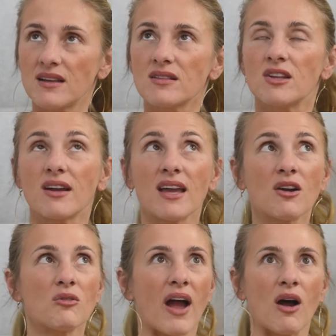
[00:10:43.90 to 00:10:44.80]
looking
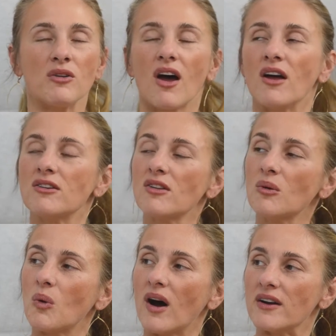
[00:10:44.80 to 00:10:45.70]
around under the
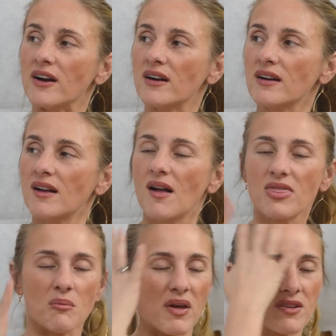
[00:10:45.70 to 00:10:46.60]
water.
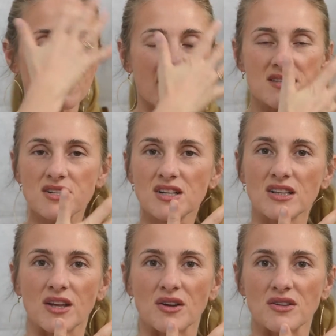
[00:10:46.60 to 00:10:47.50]
The mother's eyes are
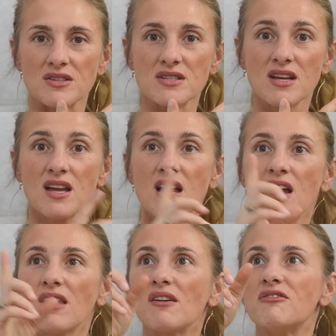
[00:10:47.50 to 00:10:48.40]
closed.
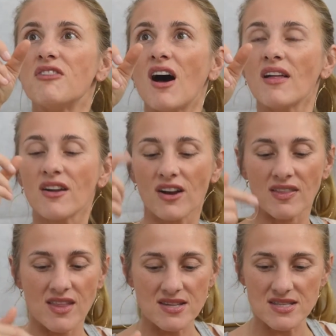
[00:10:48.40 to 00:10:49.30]
The father
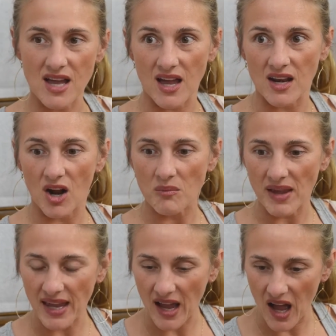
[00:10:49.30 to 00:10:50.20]
and the son are
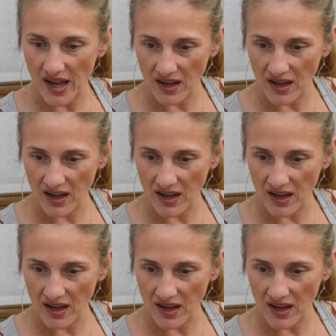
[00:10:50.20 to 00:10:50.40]
making eye